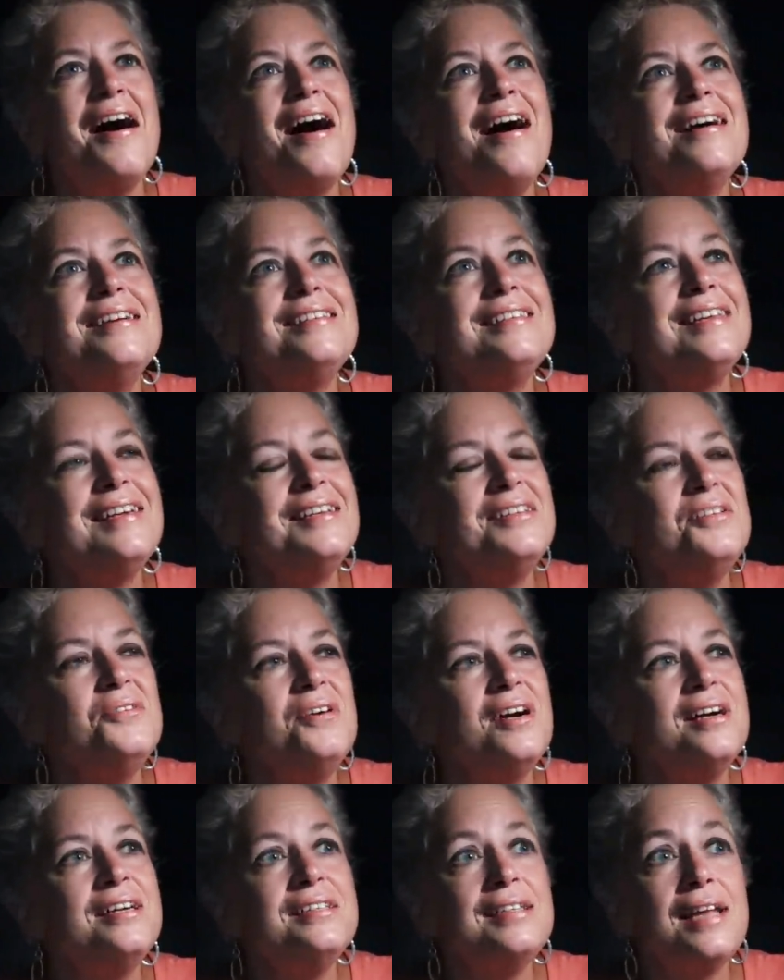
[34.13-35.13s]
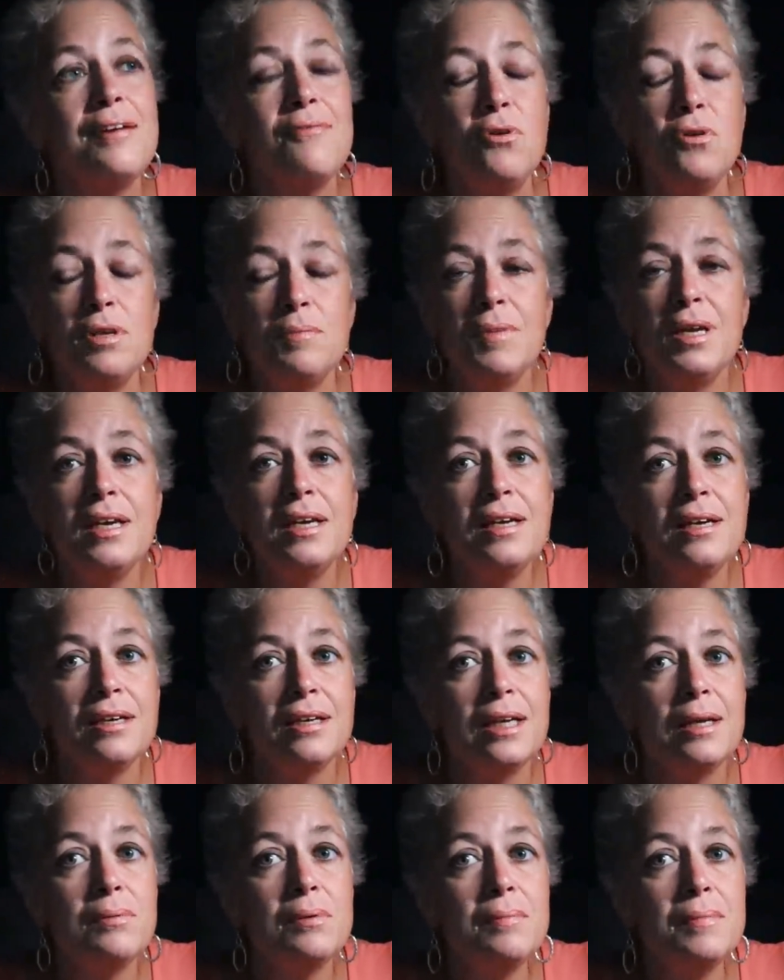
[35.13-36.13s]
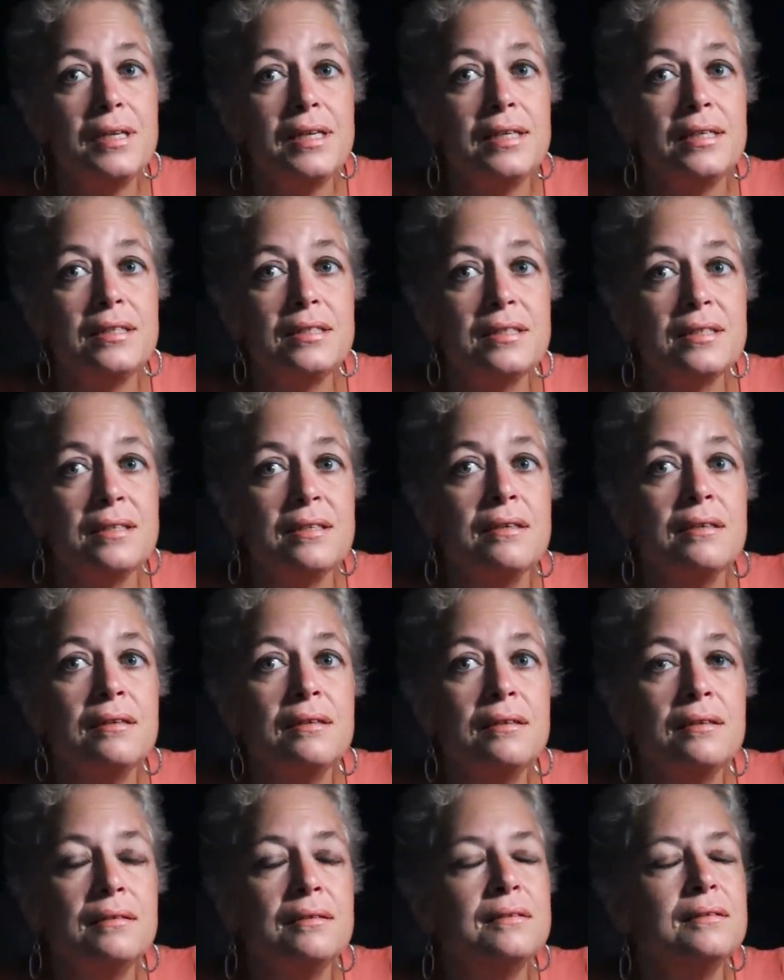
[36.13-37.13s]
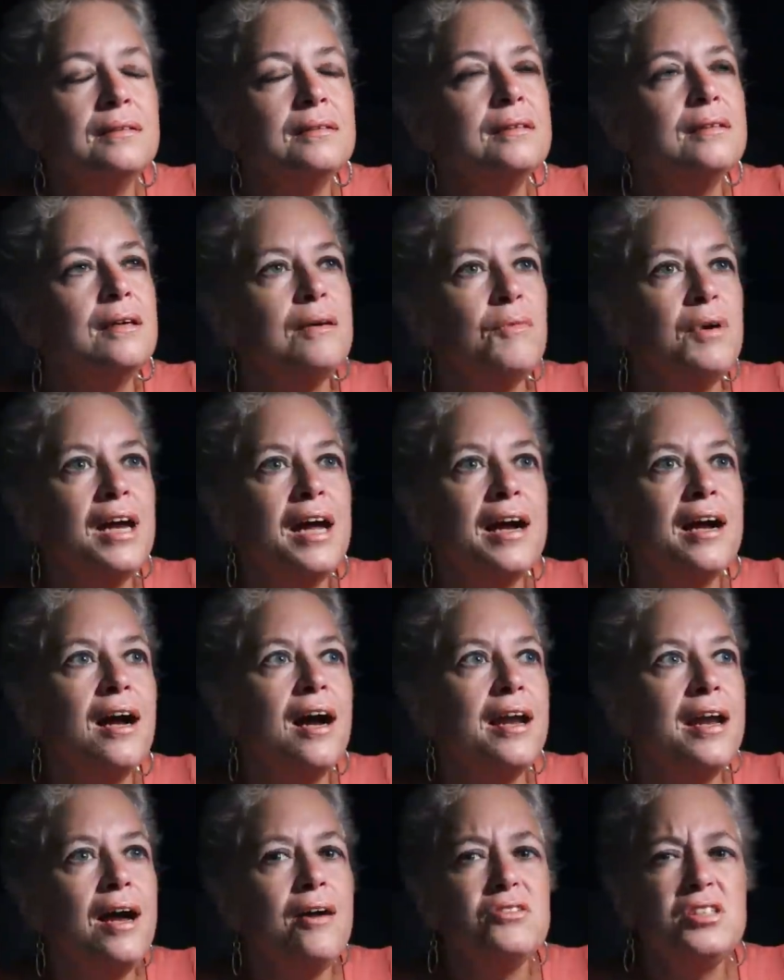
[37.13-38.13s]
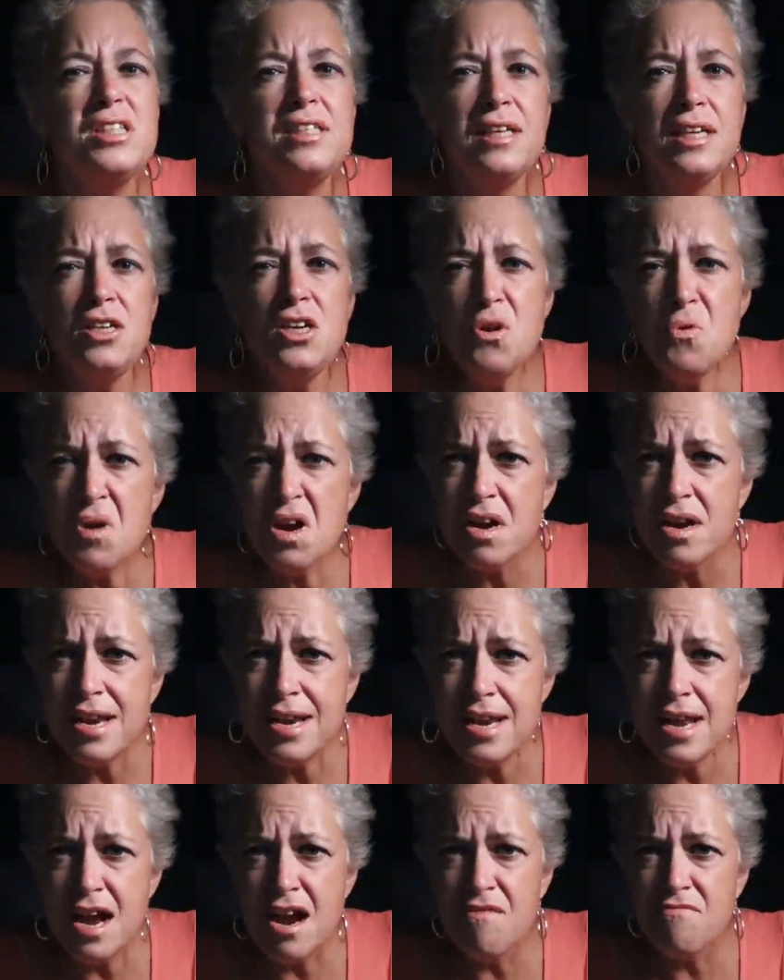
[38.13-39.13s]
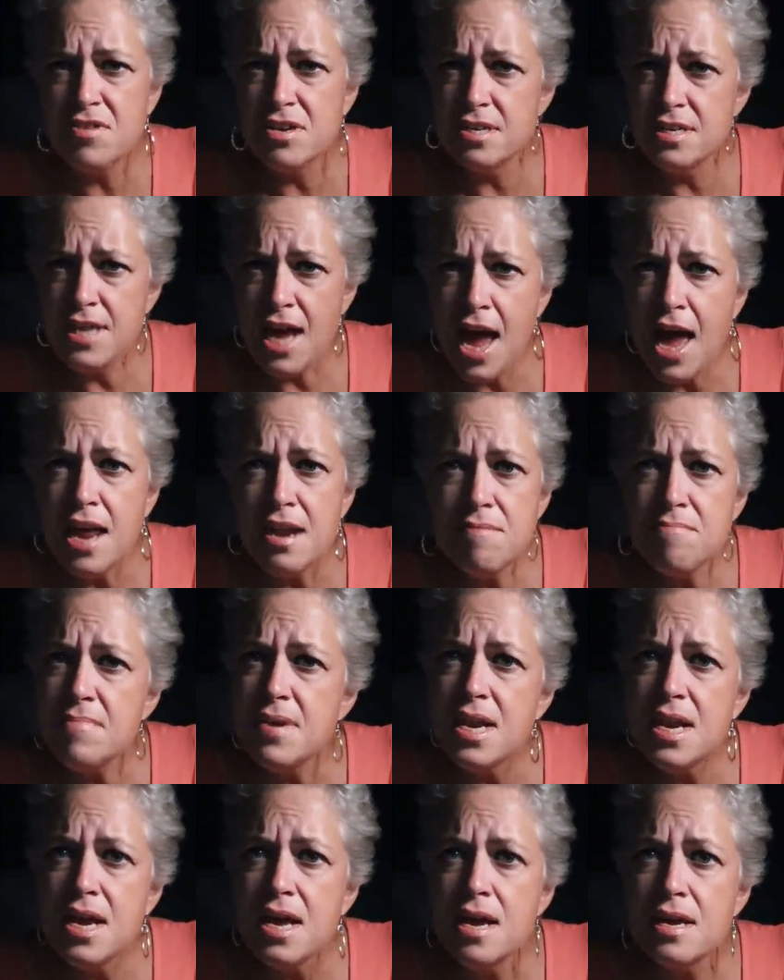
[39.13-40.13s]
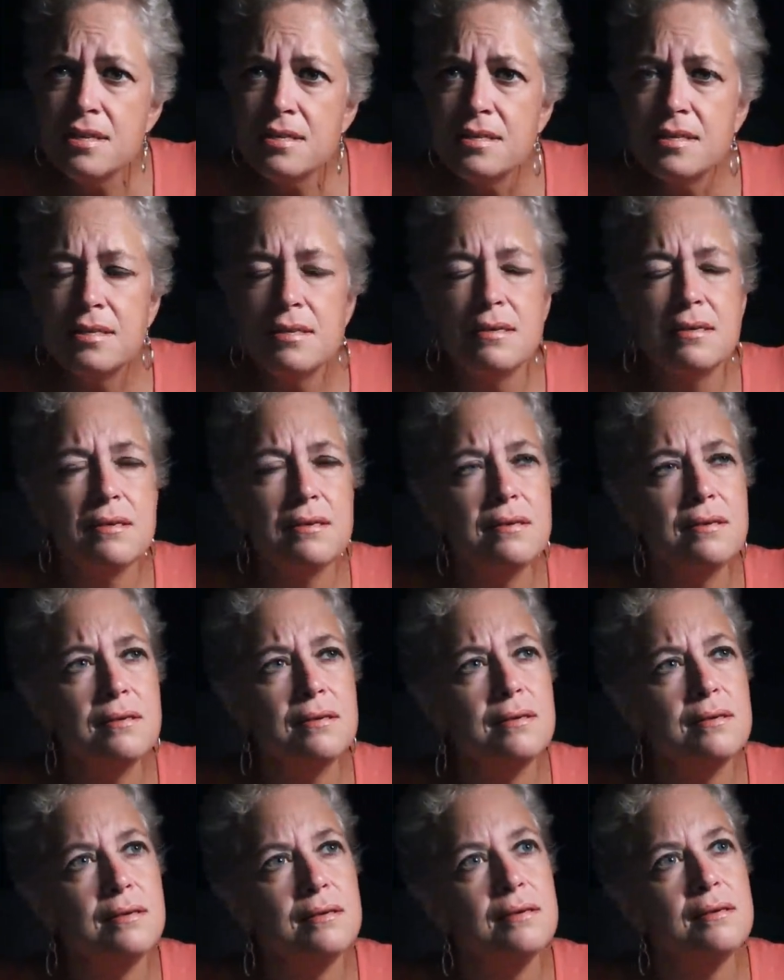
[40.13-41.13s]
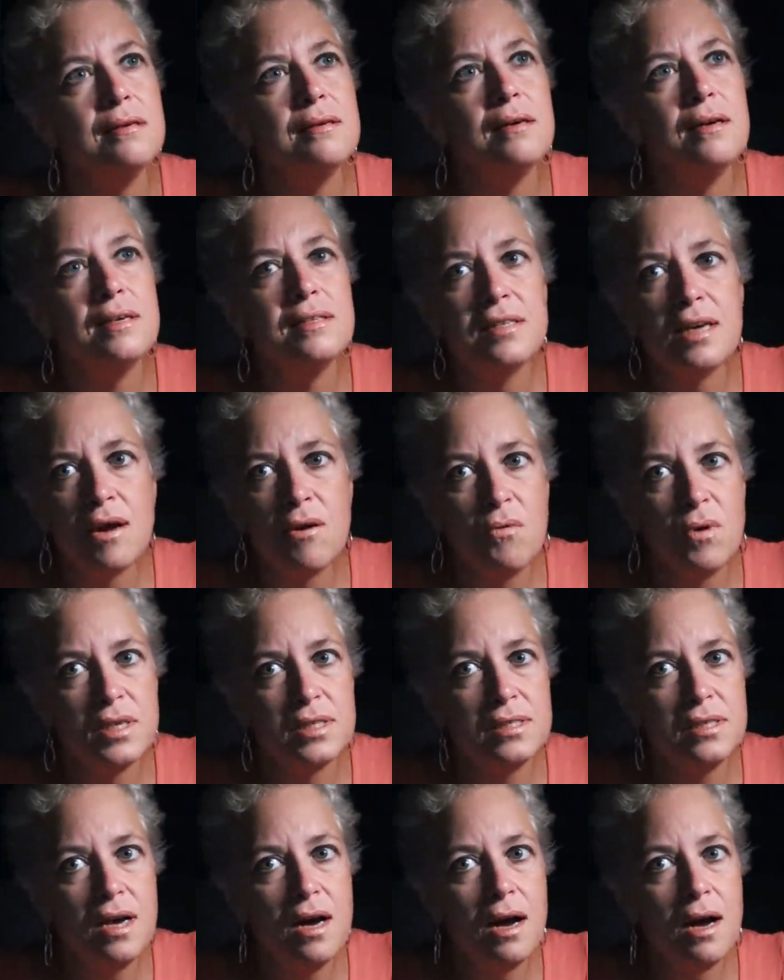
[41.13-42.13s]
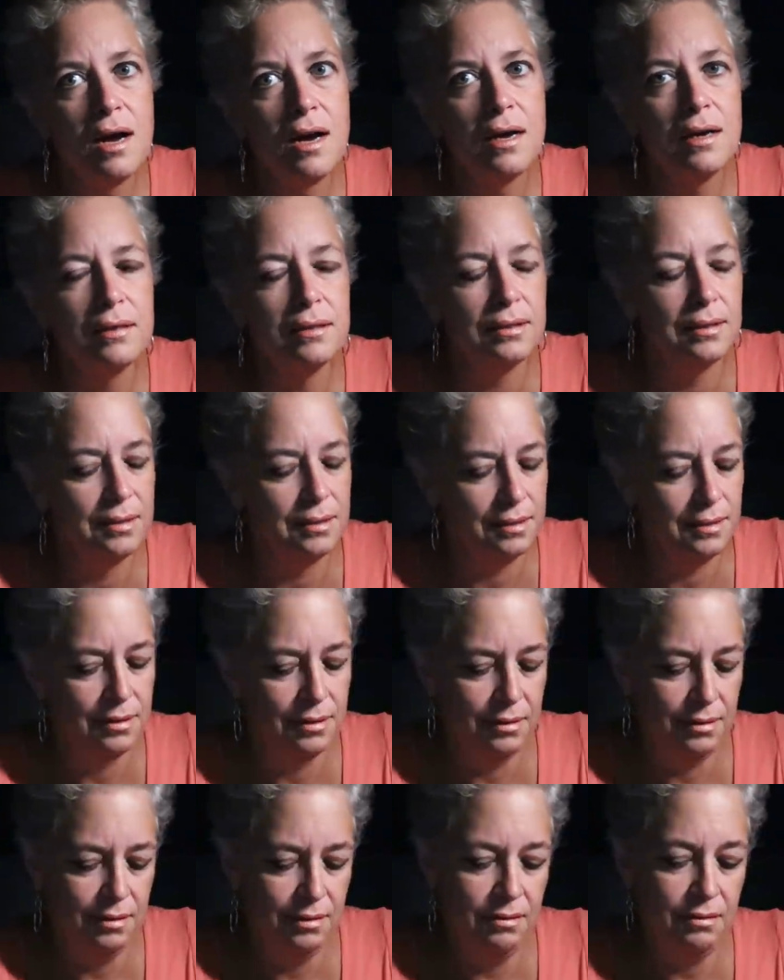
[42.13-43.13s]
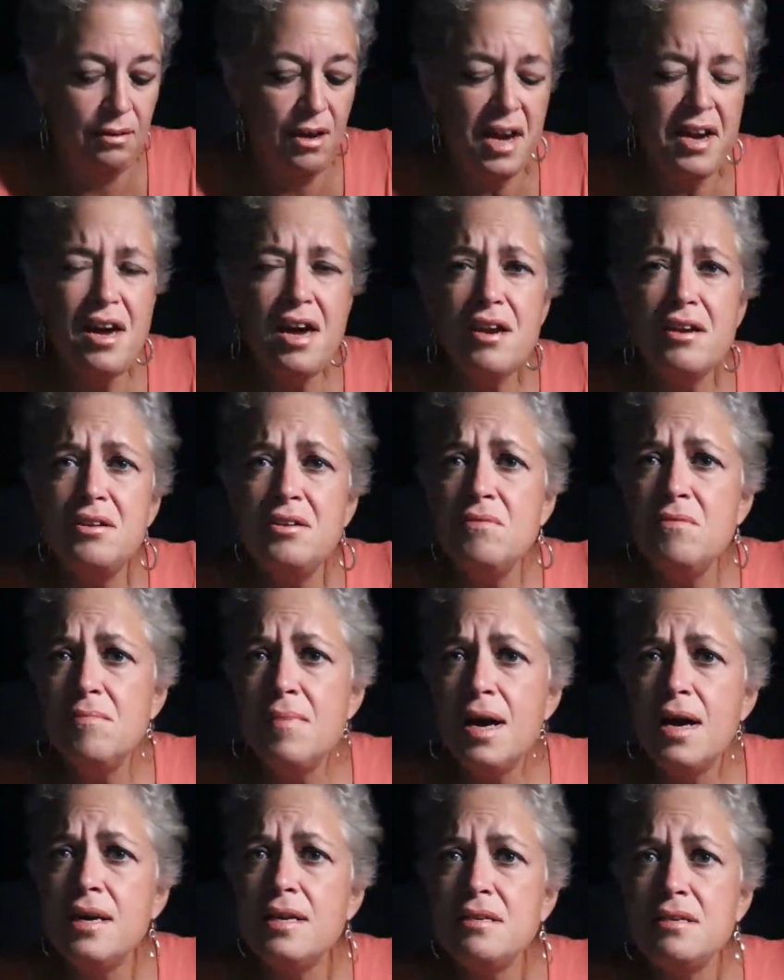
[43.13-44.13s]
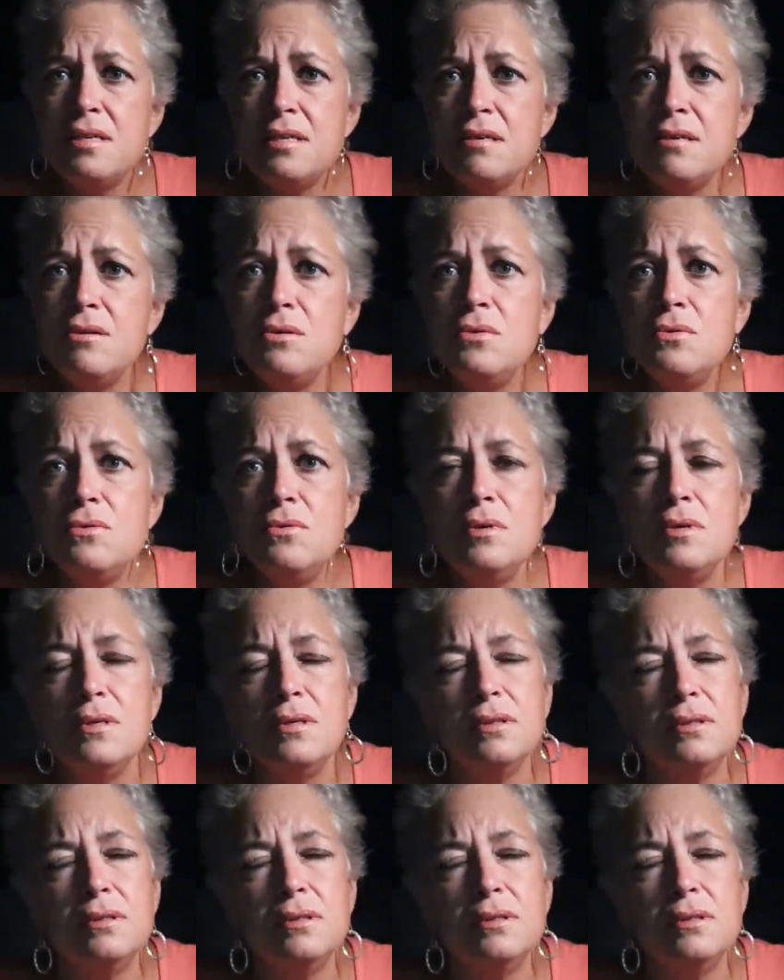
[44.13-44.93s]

I said to her, I said, I've only been in here a couple minutes. When I got out, she said, you were in there for 10 minutes. I said, I was not. I gotta do mine too.